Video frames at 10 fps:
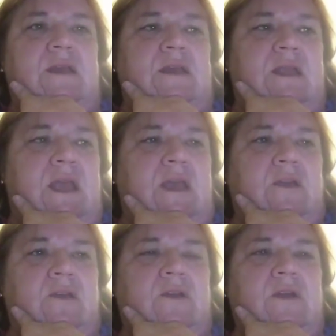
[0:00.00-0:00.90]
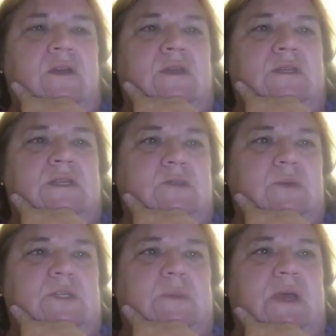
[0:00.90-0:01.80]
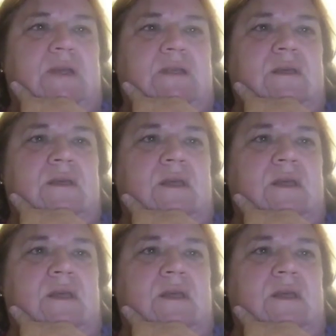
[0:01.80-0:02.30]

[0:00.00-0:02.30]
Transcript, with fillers: and anger, disrespect,